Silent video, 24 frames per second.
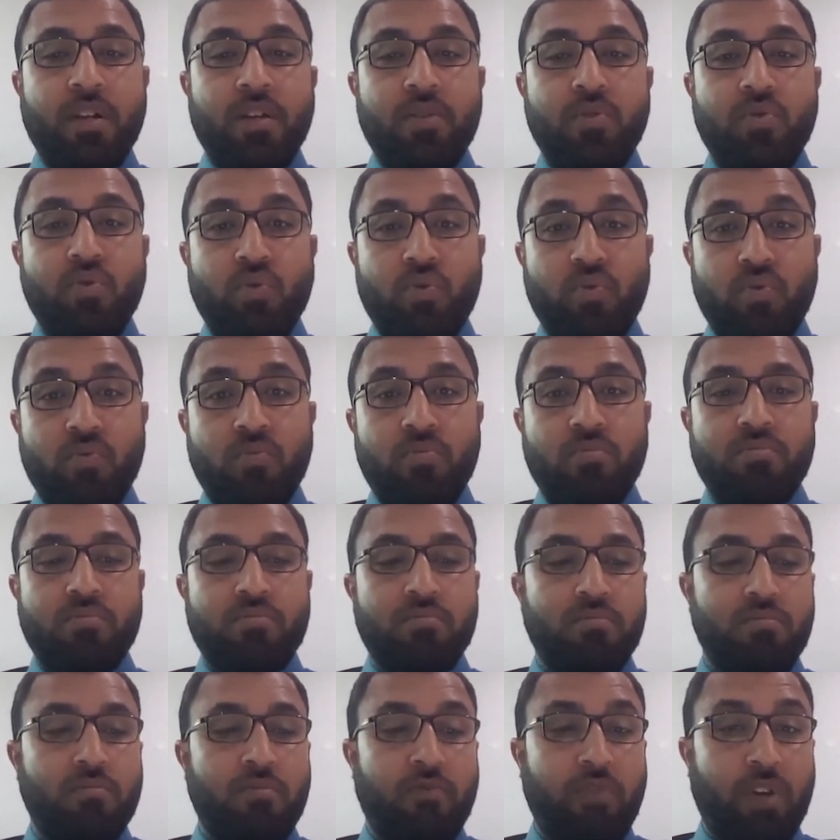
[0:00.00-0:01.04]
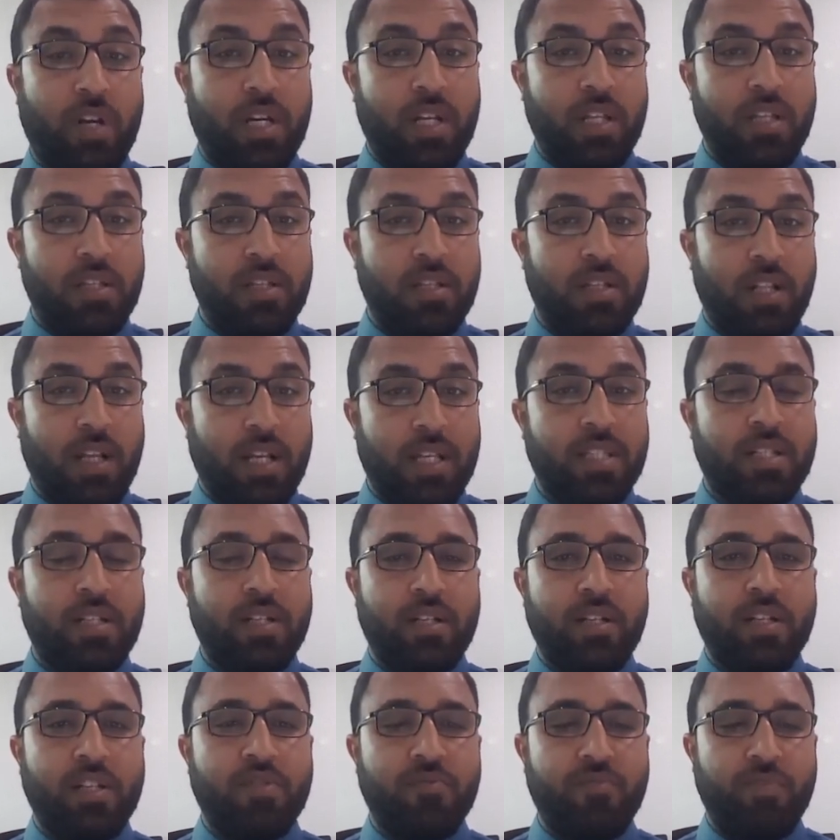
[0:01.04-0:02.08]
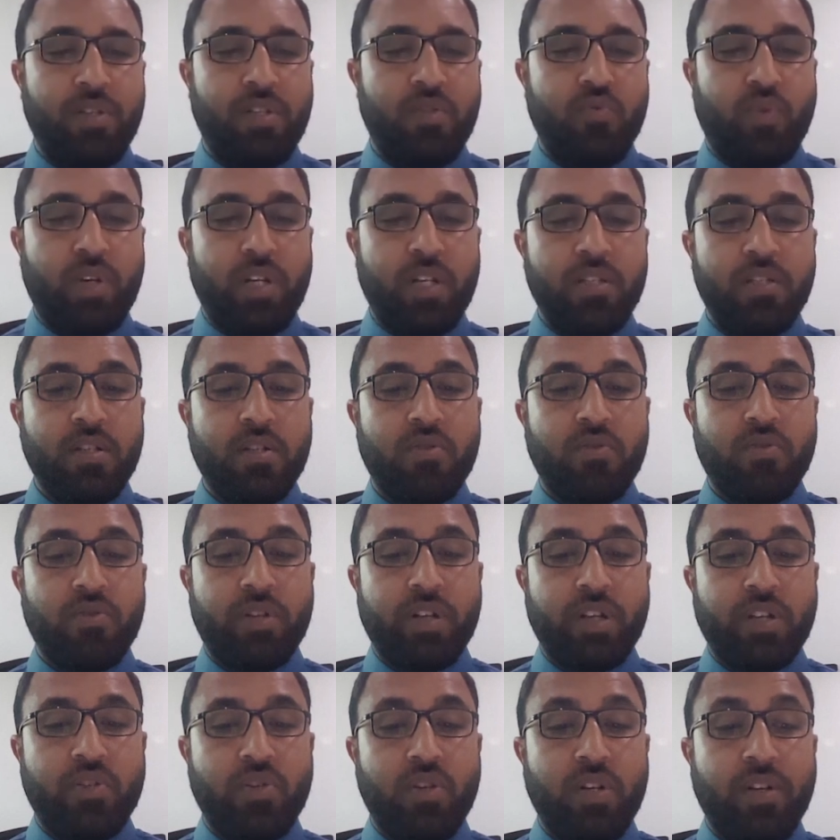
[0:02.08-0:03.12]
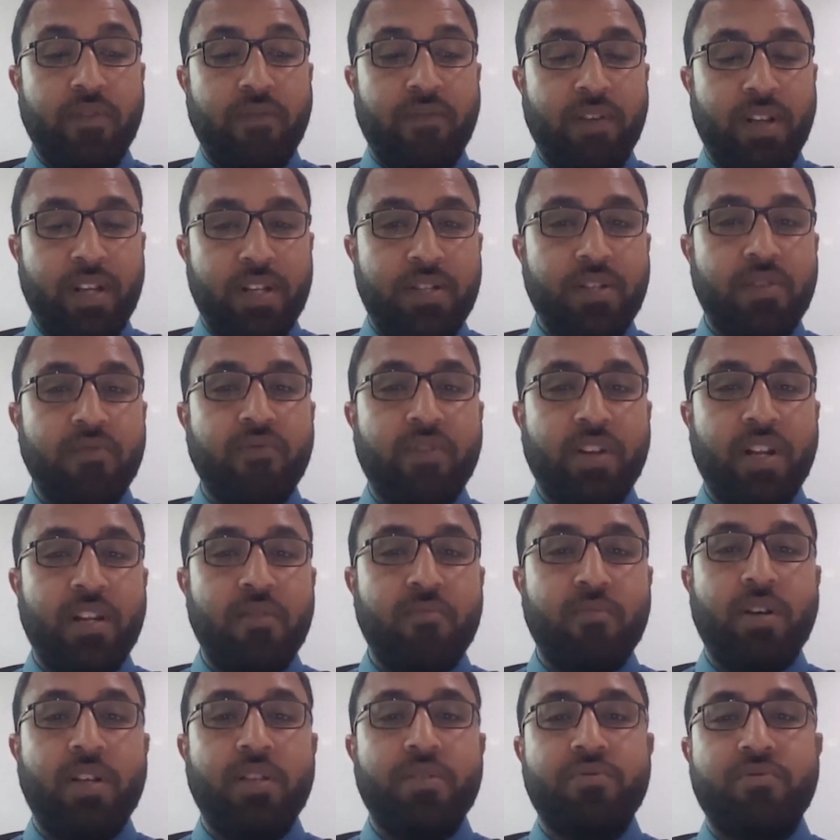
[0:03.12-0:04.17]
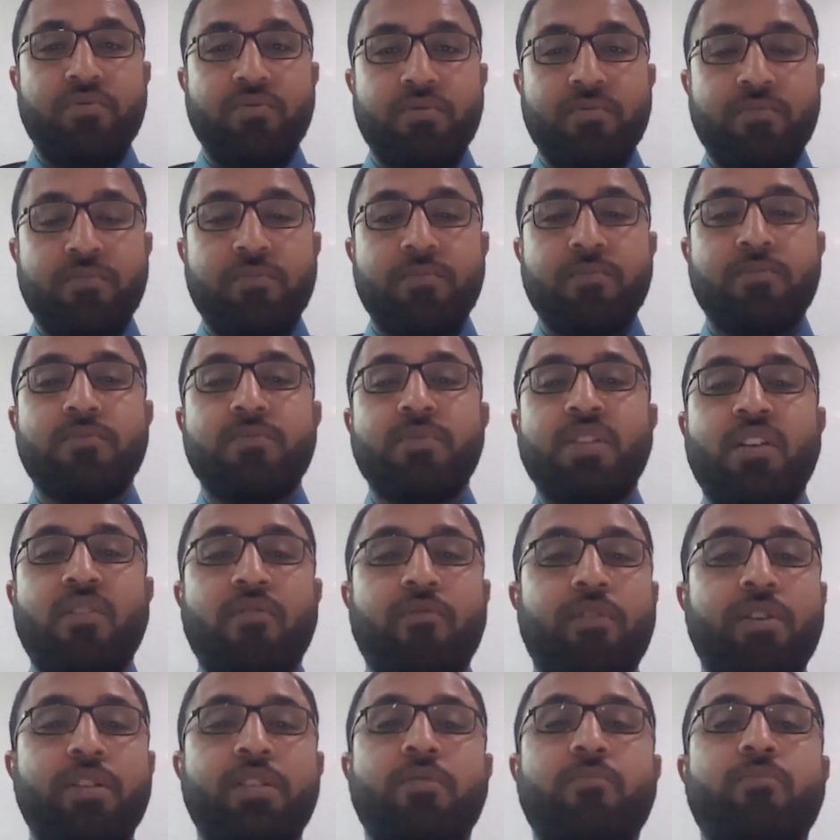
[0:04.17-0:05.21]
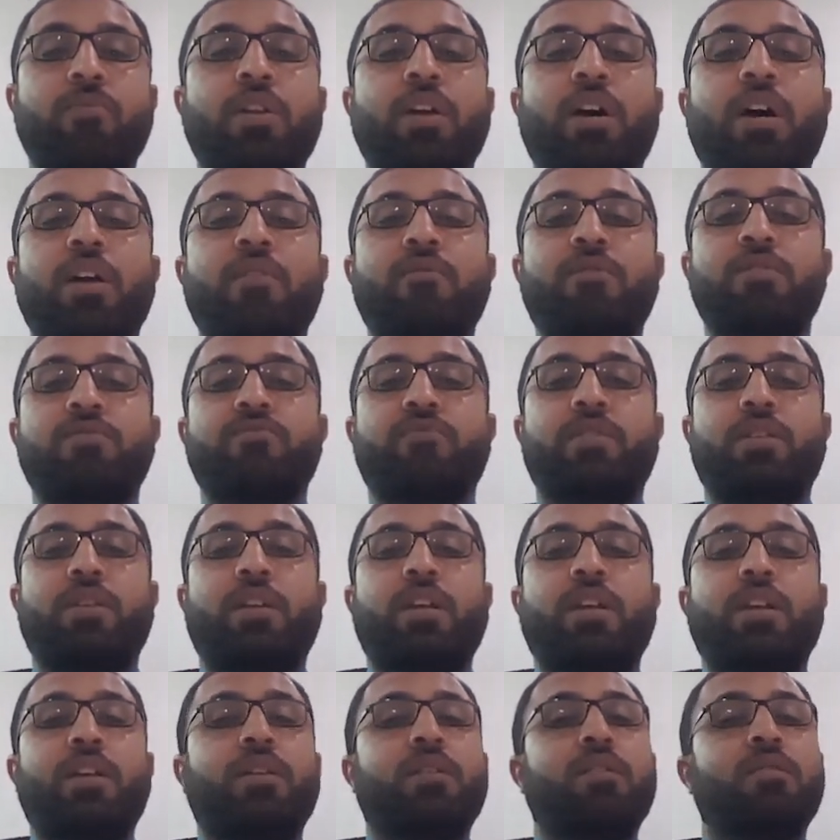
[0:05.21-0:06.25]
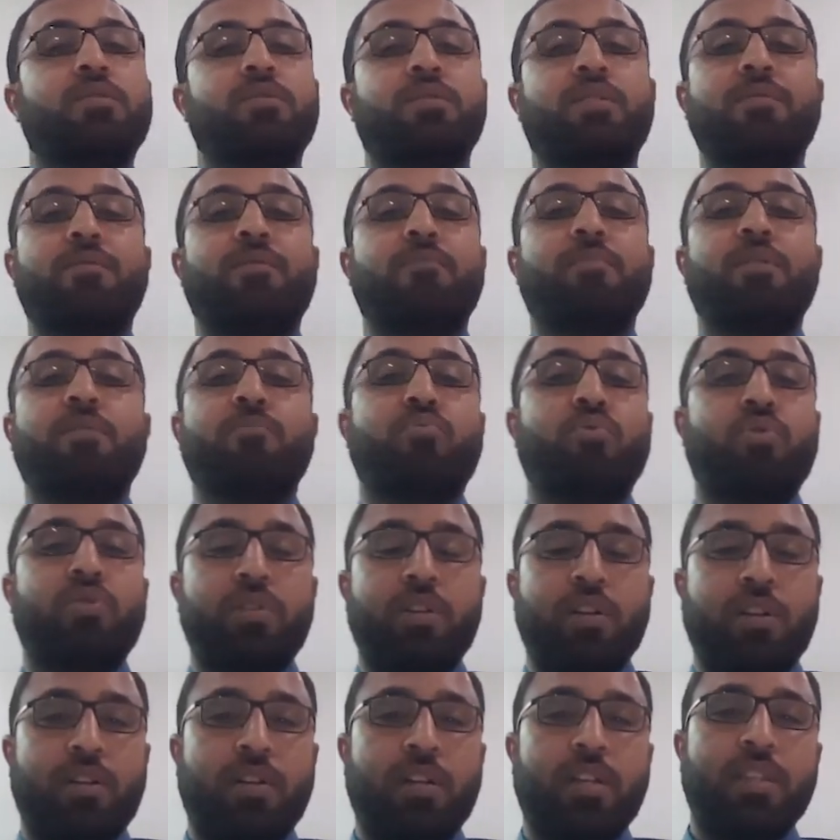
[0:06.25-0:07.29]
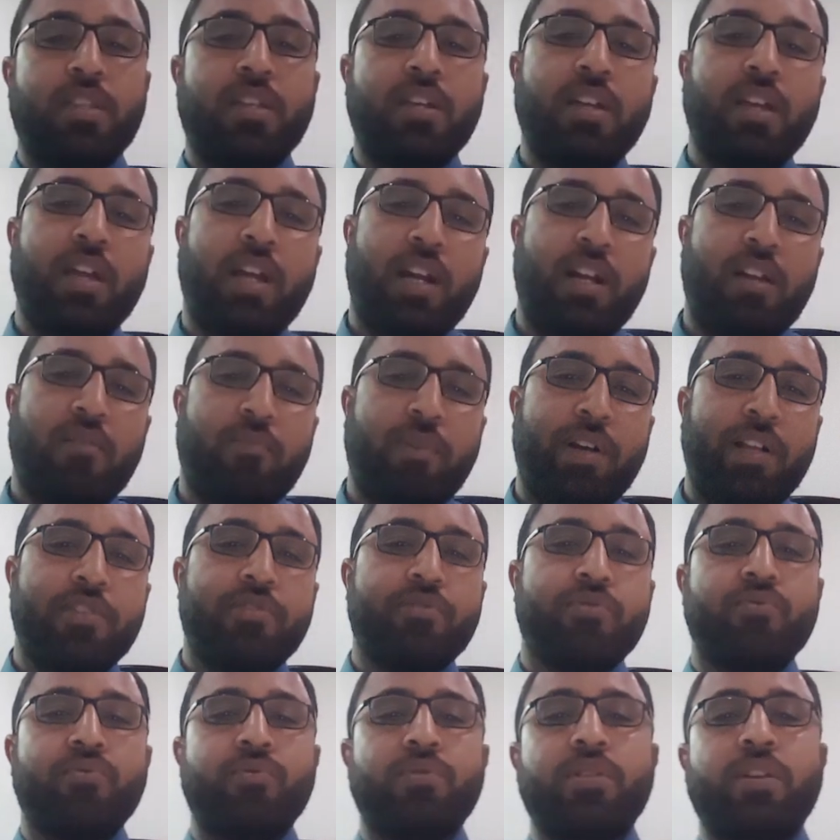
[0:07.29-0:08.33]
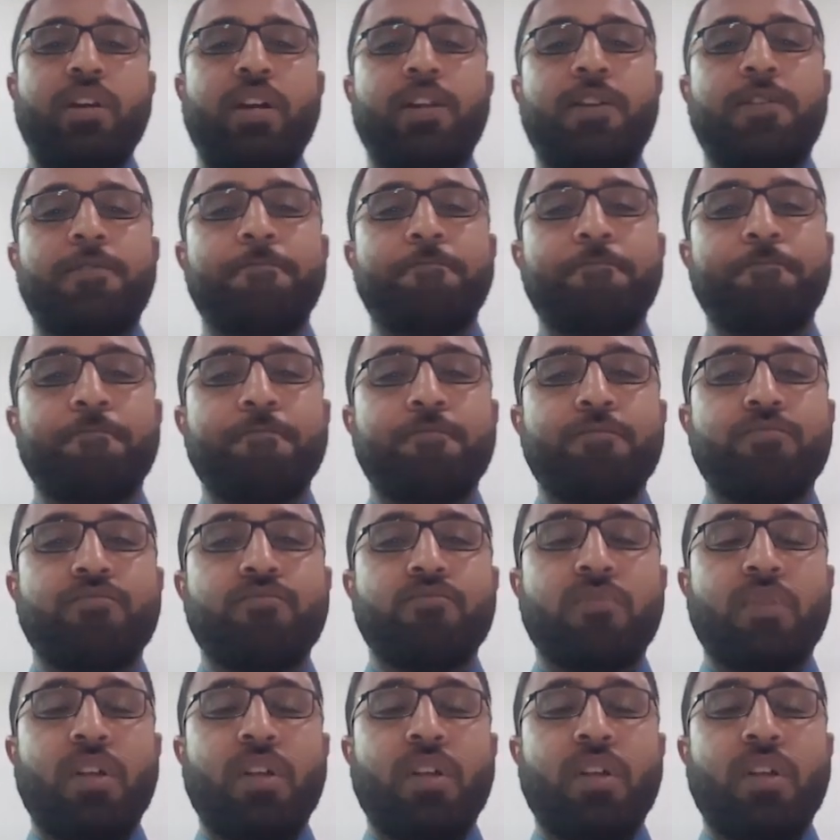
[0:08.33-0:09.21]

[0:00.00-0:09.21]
Now, what does last sentence mean? What is the contractual definition for any milestone? For example, I was working in a cinema project and they had a milestone that